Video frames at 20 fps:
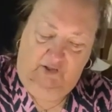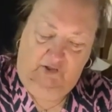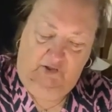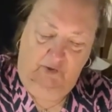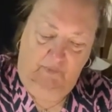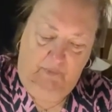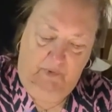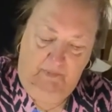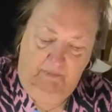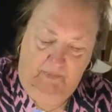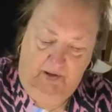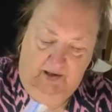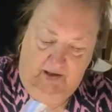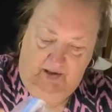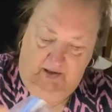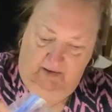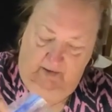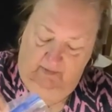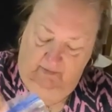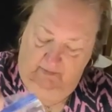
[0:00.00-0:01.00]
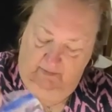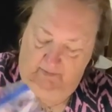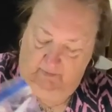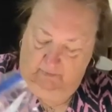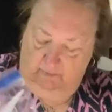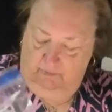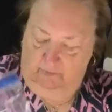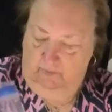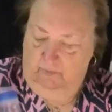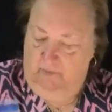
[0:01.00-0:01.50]
Stupid me,
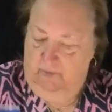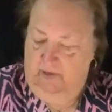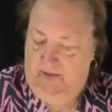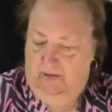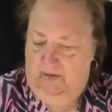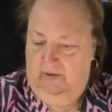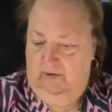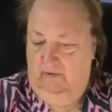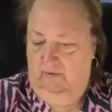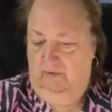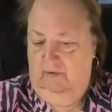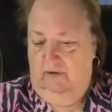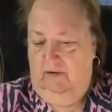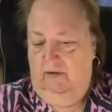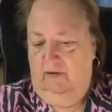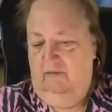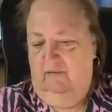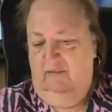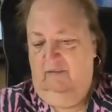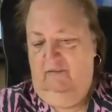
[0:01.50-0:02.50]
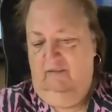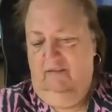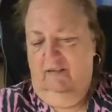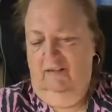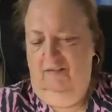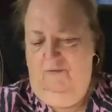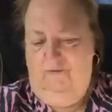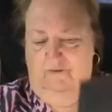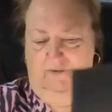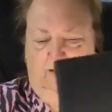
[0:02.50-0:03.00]
I threw it away thinking,
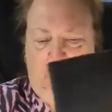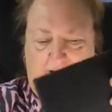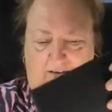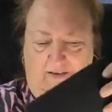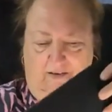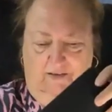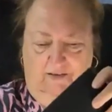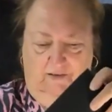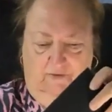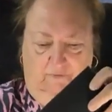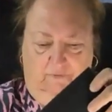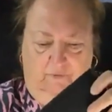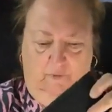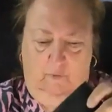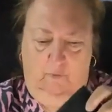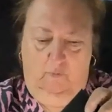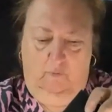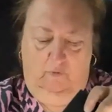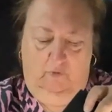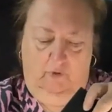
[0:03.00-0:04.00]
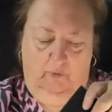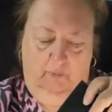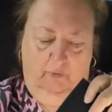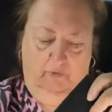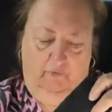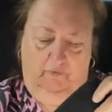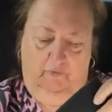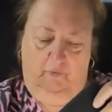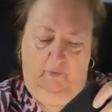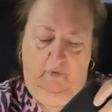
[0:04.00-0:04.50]
I don't need this foam
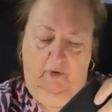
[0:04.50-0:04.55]
rubber.